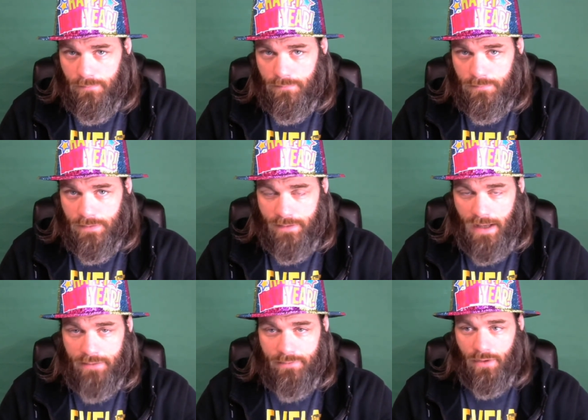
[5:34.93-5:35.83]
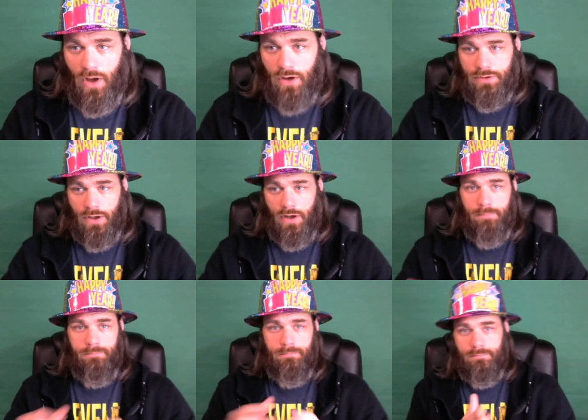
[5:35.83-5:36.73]
designed for long
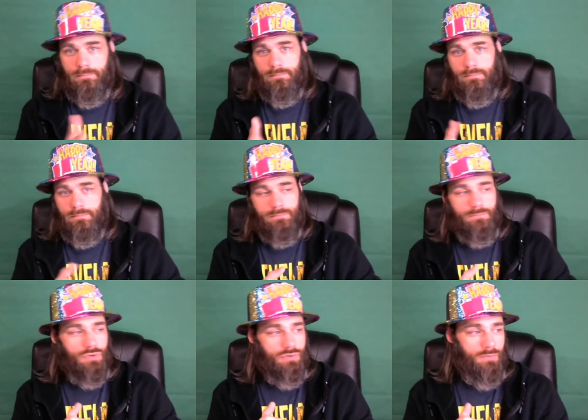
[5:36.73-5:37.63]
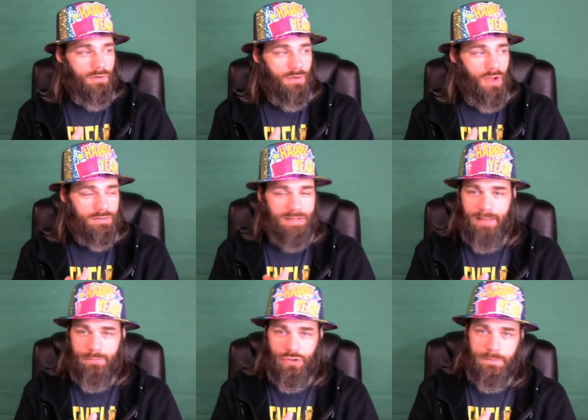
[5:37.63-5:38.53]
term or long
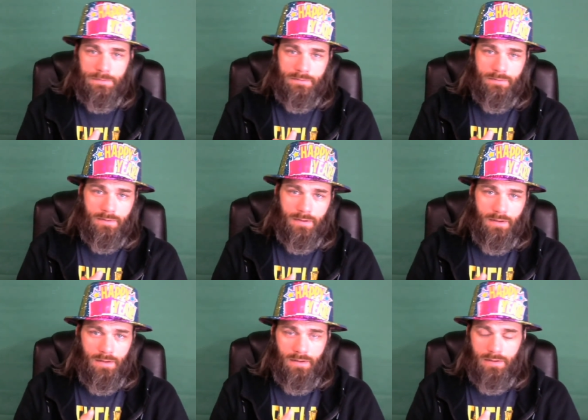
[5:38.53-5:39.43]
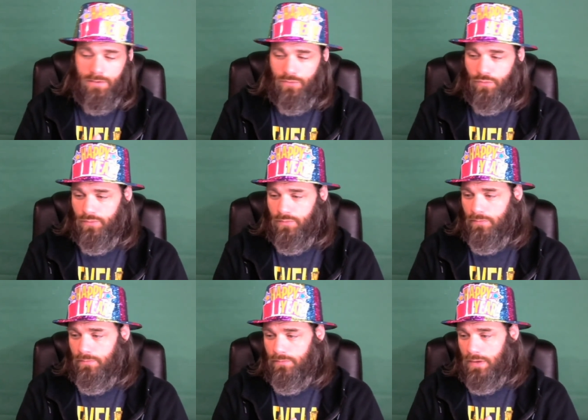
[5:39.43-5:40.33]
time use. You
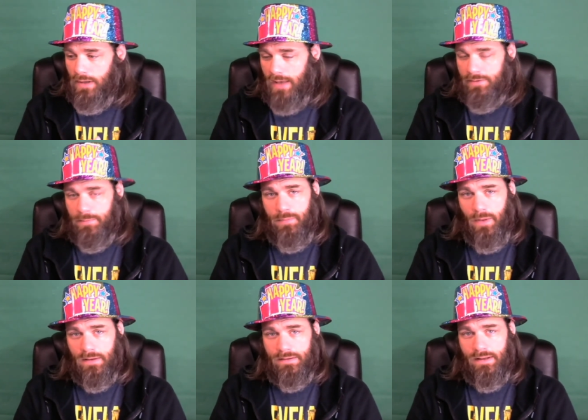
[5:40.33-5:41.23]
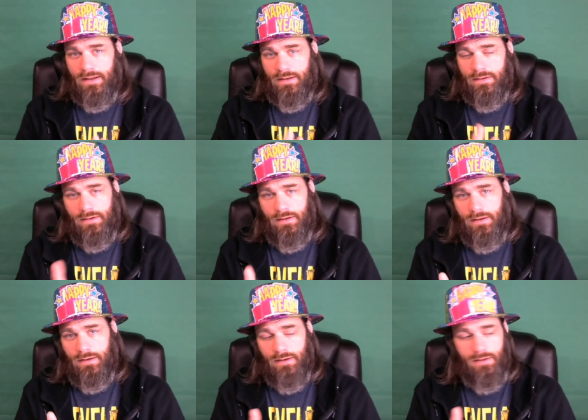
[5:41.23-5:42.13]
it has to be plugged in
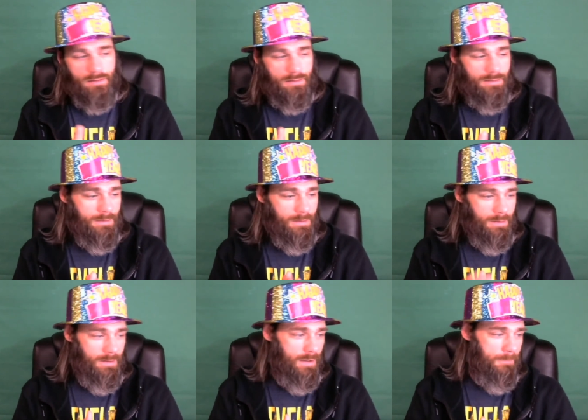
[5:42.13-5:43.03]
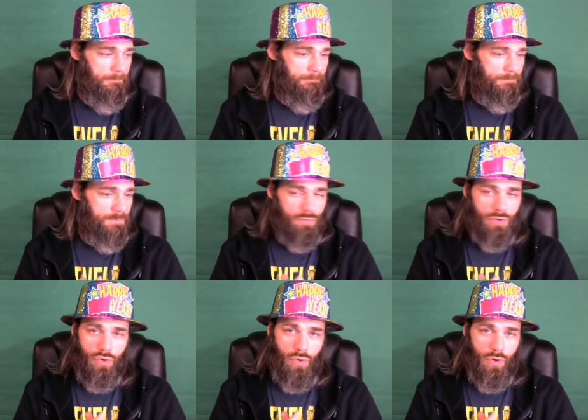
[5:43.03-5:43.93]
uh, to
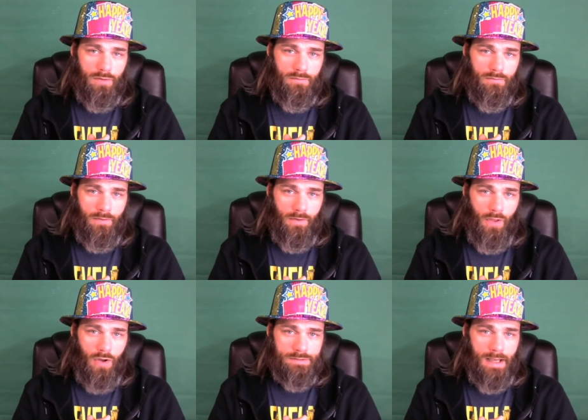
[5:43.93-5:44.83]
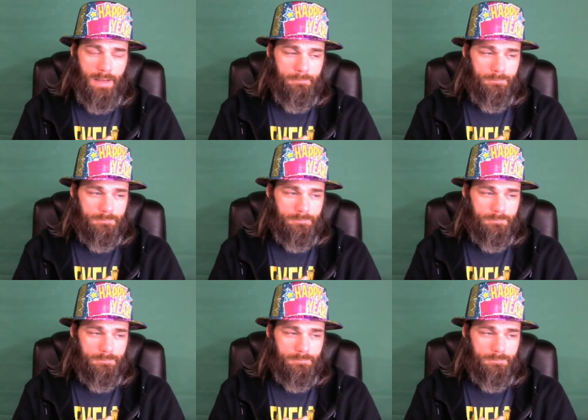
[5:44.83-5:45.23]
record for a long time,